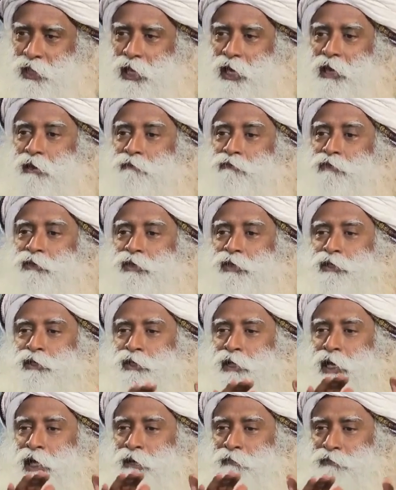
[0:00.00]
Everything,
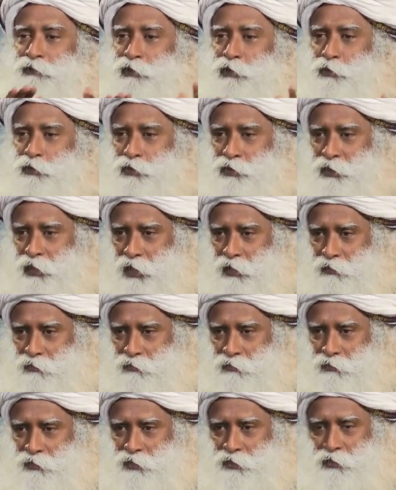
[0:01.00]
life slows
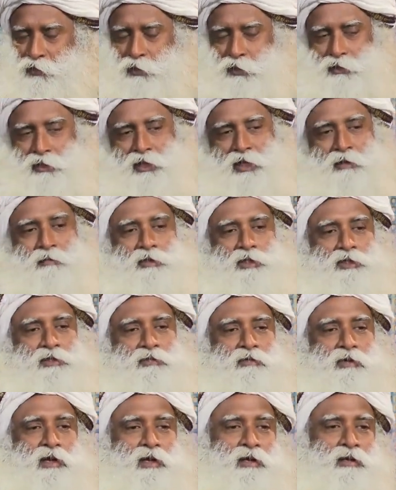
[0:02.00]
down in the Northern
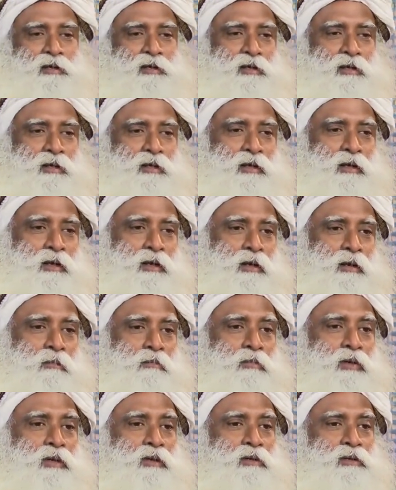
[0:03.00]
Hemisphere.
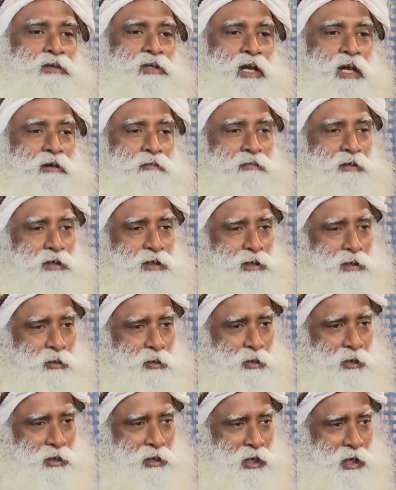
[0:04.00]
Because life is
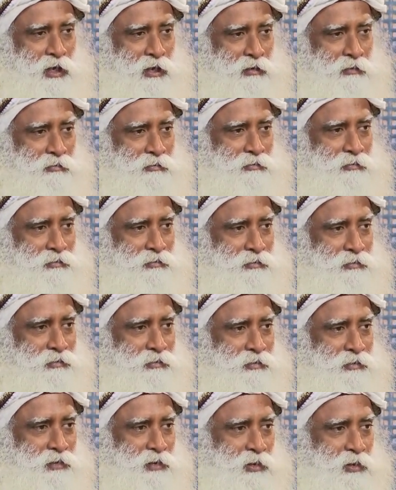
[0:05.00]
slowing down,
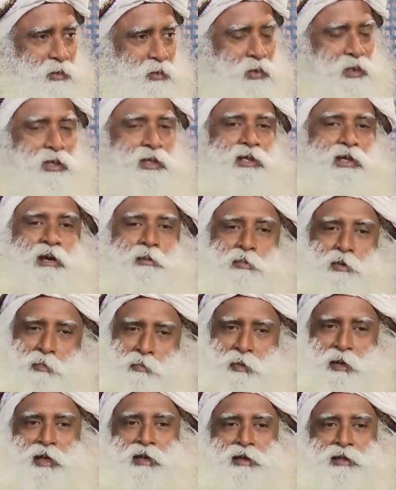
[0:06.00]
we are
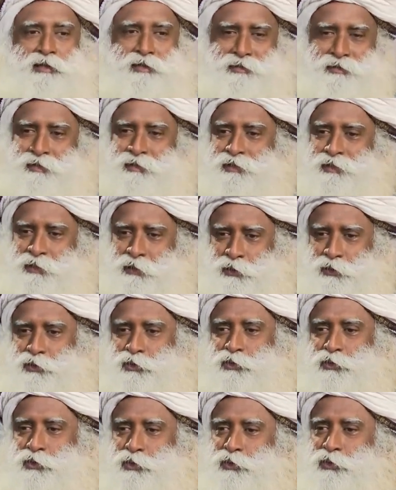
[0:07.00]
preparing to
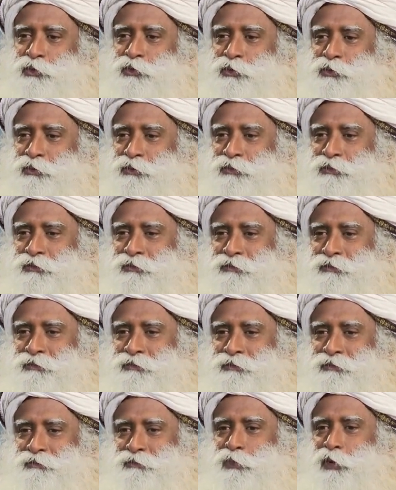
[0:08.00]
to do
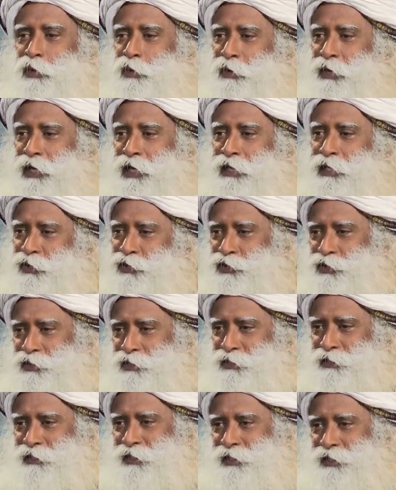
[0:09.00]
more
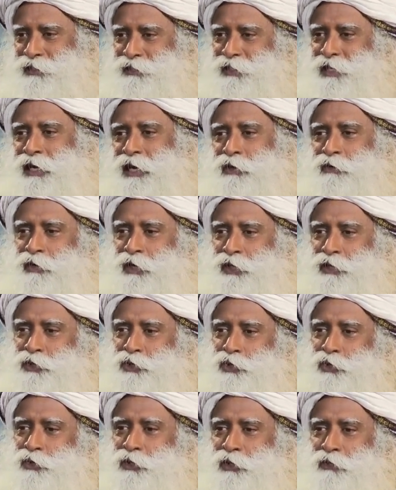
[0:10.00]
energetic things around us
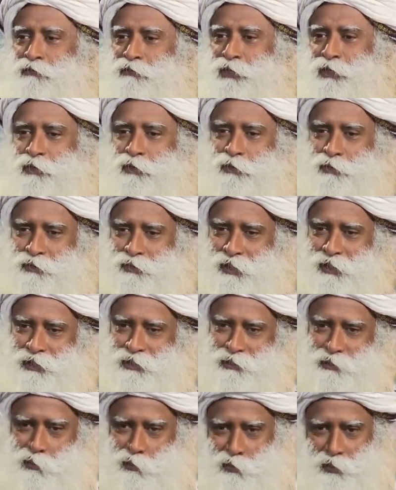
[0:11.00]
so that we don't
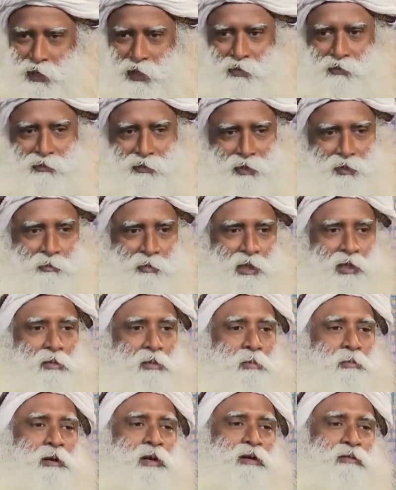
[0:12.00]
really slow down and become
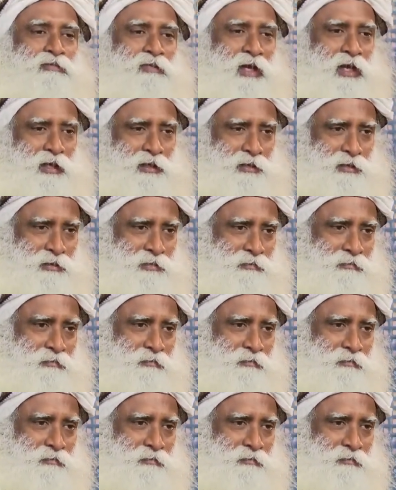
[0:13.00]
a part of that.